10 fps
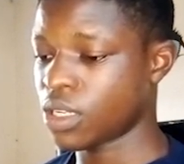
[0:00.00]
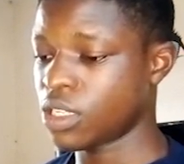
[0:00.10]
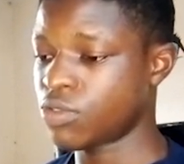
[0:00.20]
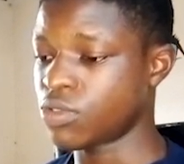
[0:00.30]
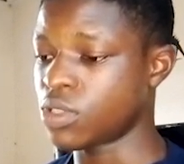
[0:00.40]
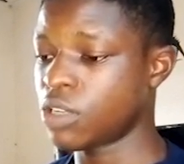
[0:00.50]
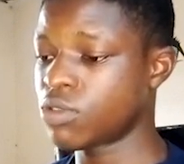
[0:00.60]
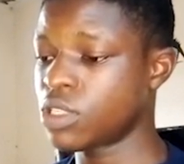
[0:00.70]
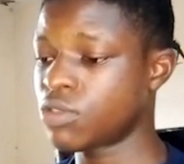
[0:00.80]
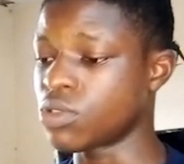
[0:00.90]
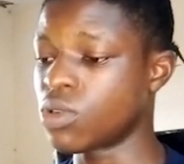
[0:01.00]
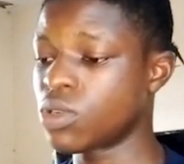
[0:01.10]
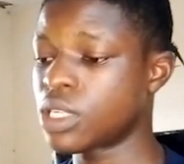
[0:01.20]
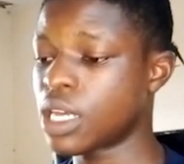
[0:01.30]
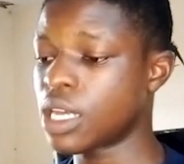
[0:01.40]
Even if you go
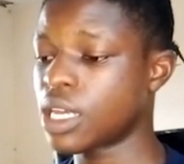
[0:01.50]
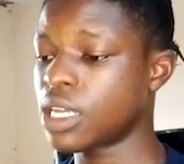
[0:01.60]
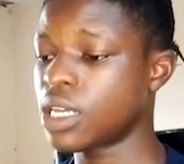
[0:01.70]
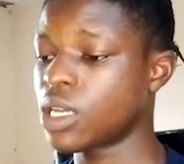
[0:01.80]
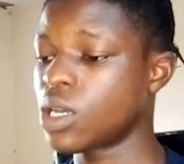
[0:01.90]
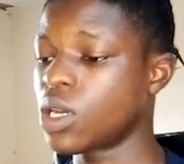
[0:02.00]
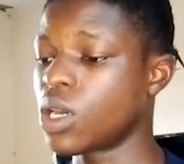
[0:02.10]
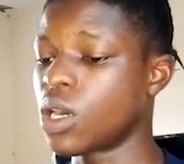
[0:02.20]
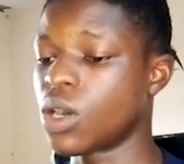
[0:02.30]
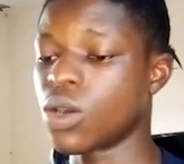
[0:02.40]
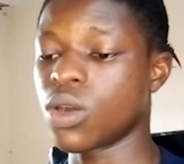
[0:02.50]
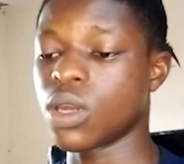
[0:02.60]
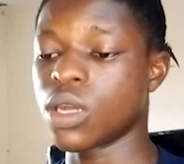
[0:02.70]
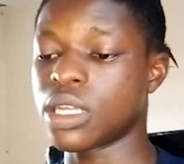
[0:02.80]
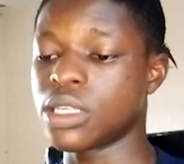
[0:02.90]
there,
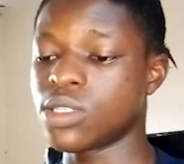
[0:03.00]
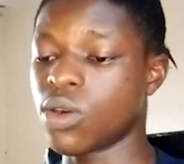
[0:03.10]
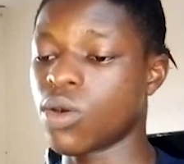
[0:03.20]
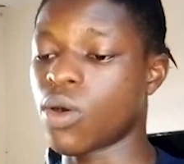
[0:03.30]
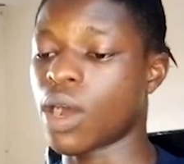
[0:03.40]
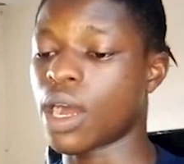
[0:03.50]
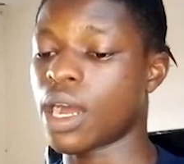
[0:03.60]
your